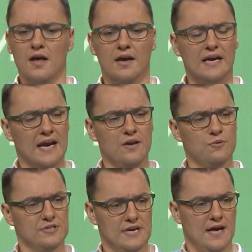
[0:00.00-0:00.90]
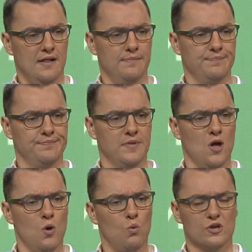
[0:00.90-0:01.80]
Can anyone tell
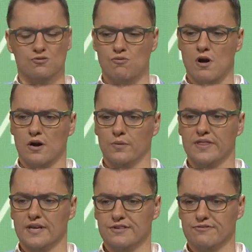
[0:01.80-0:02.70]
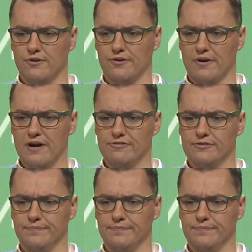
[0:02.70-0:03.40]
what's wrong with this photograph?